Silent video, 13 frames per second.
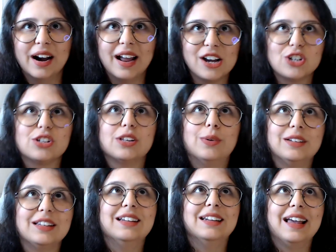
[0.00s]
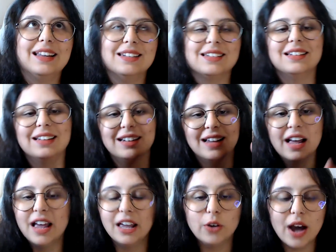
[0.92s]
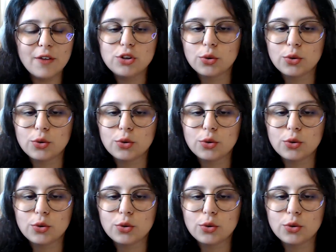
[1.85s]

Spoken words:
I actually want an and you have